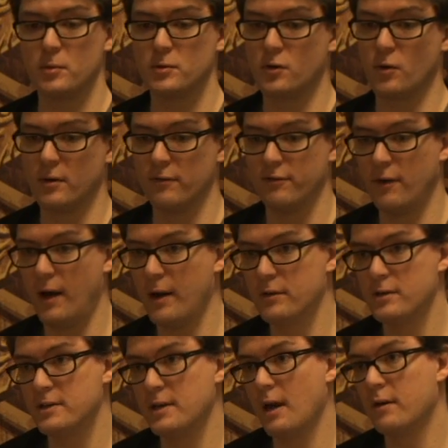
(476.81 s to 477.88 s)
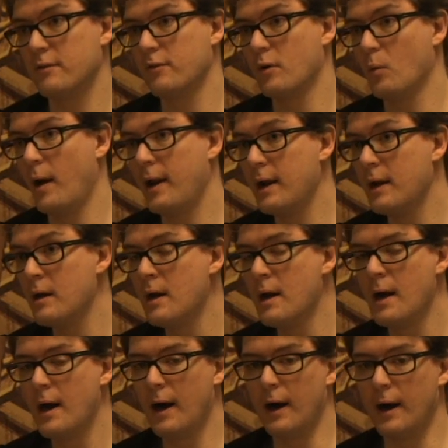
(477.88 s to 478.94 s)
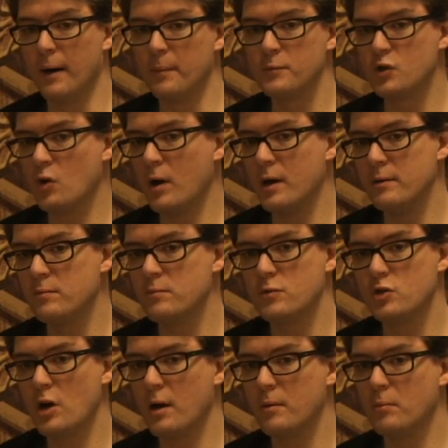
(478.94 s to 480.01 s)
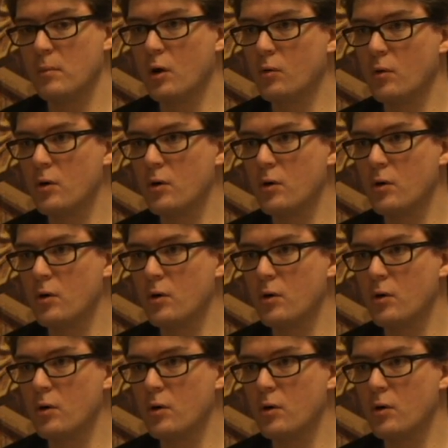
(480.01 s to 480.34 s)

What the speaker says: but I was going to fly out to Seattle for a wedding. So I shot